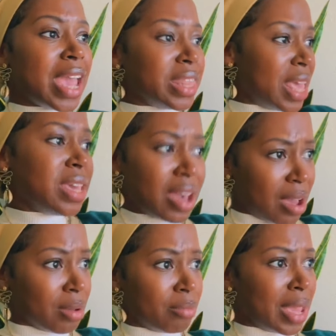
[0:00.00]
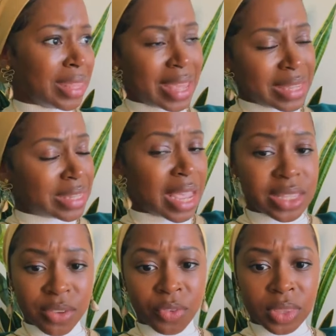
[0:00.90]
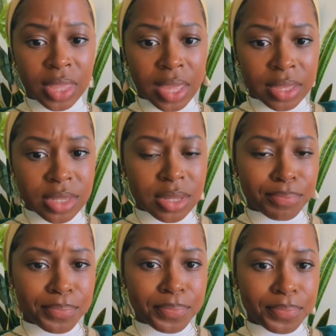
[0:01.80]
And they come and they say different things